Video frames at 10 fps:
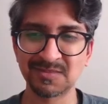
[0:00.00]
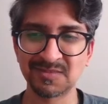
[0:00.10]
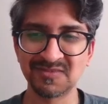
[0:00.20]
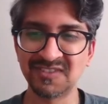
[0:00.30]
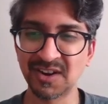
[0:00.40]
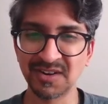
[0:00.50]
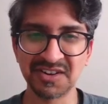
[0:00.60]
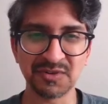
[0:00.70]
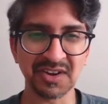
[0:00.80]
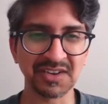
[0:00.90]
very
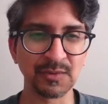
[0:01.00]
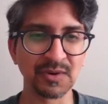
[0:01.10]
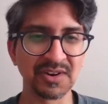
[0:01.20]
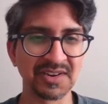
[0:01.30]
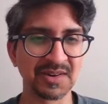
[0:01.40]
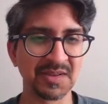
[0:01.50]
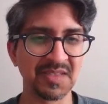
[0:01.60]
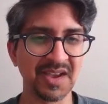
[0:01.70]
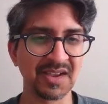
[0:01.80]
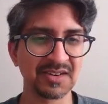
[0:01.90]
tricky wording on
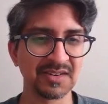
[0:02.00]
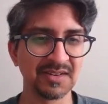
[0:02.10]
that